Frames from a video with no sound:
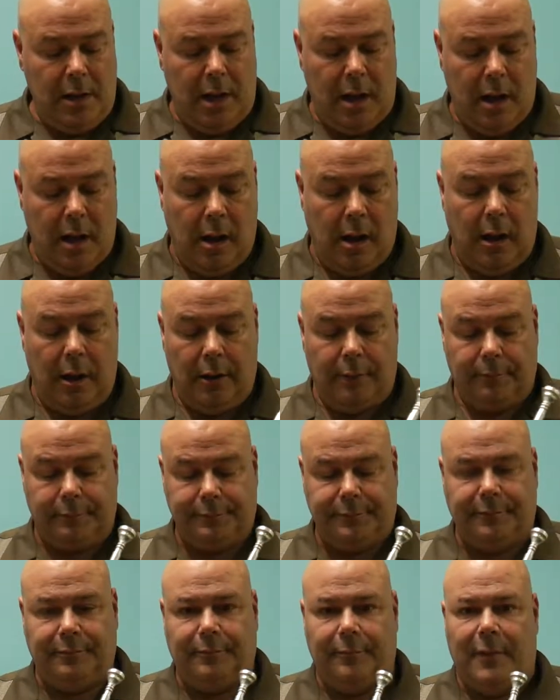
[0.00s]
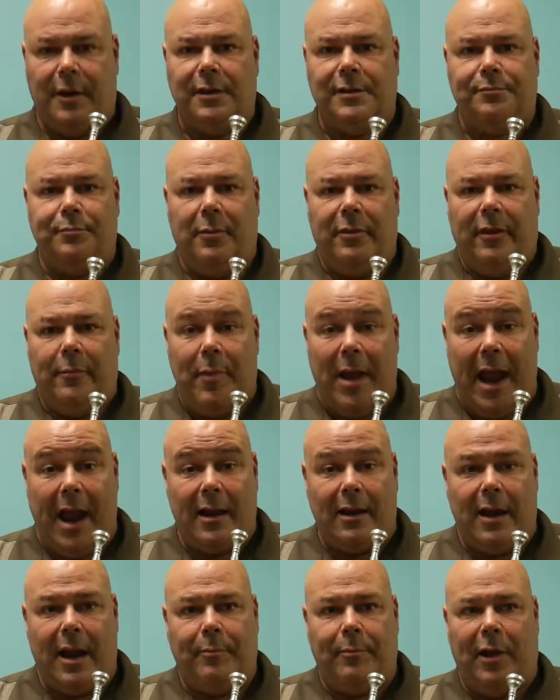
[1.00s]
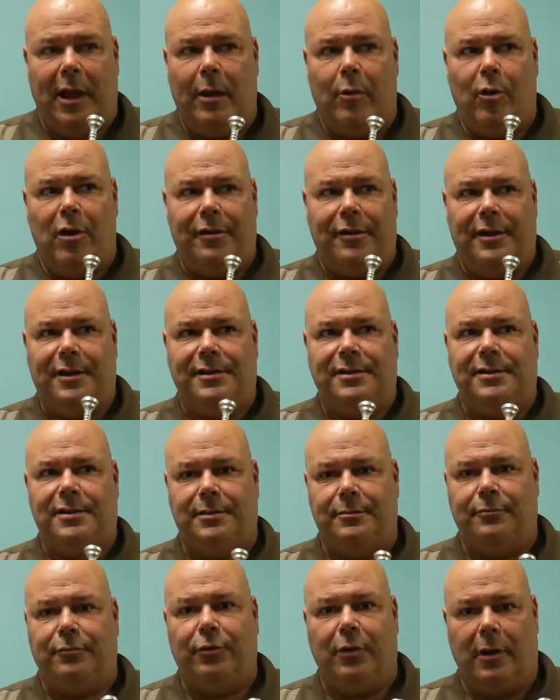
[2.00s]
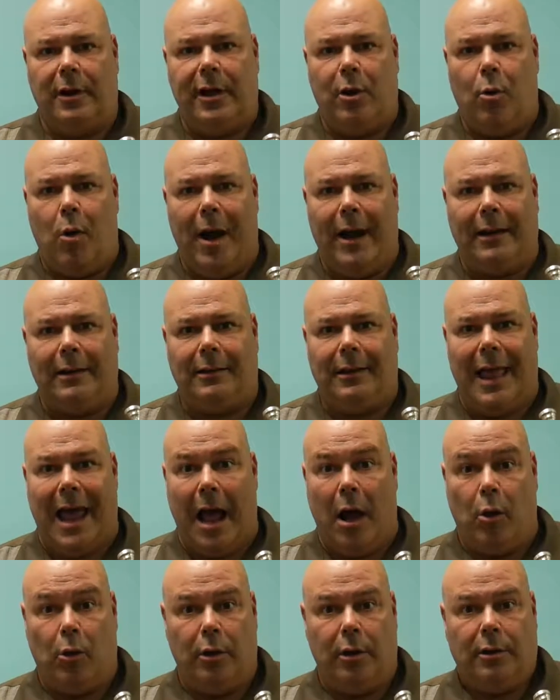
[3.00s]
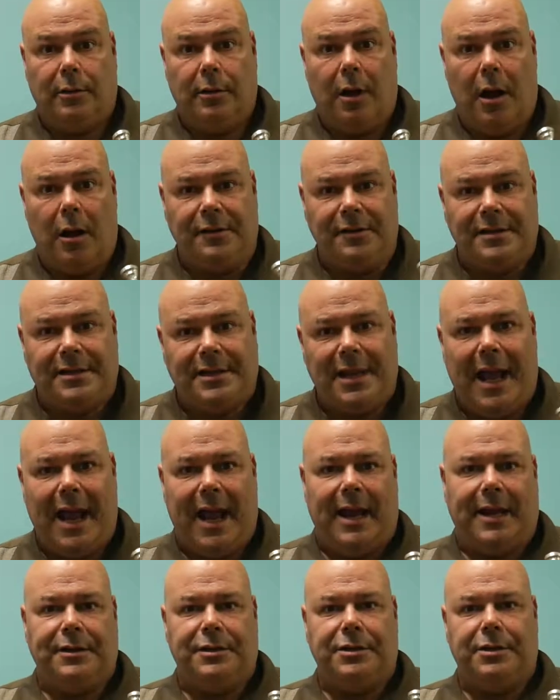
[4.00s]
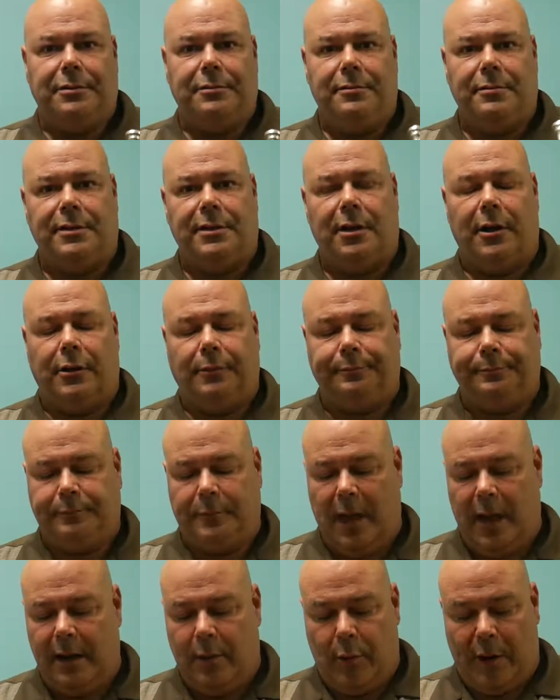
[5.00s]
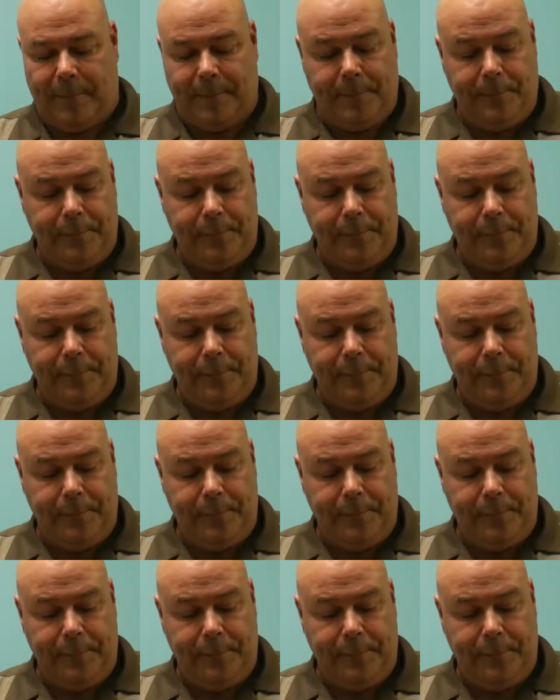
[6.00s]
Because the band I play with is really quite loud on stage. So, anyway.